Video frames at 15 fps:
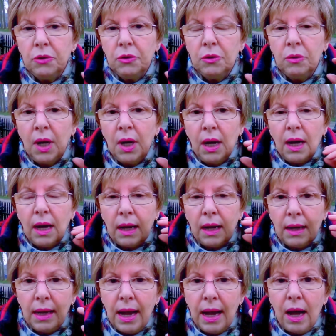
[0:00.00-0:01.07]
to
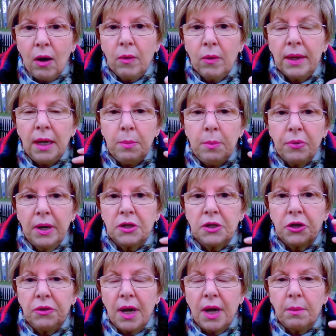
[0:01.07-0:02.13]
allow any
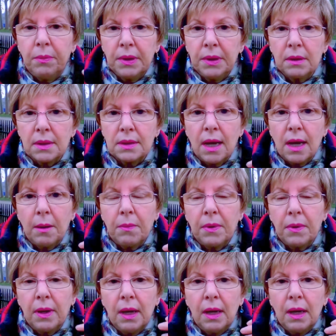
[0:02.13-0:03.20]
pressure that builds up
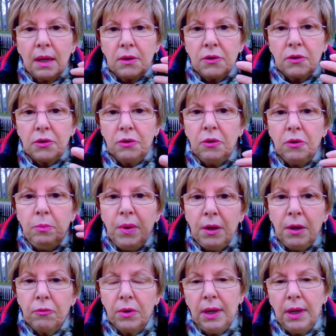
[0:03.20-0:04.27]
to
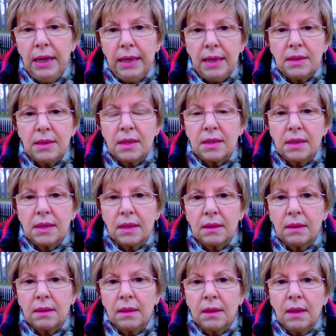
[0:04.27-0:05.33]
be released
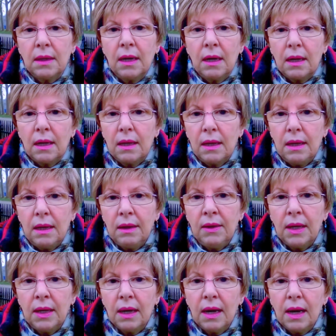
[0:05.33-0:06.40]

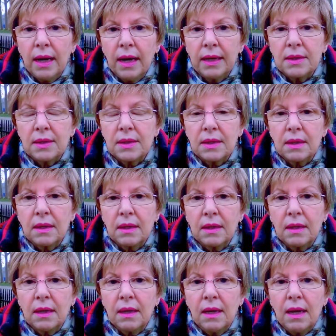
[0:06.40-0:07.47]
in the eyes.
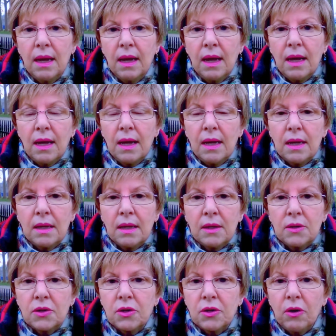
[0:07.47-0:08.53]

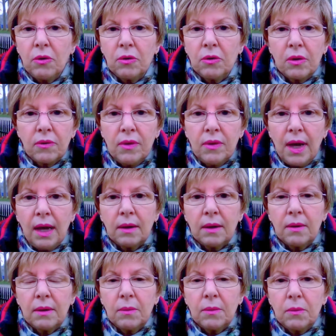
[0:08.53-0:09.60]
So
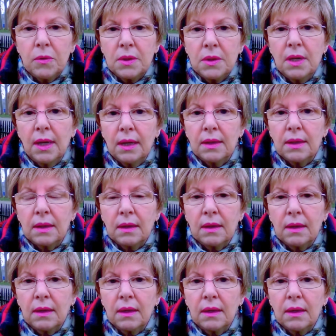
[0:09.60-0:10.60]
that was it.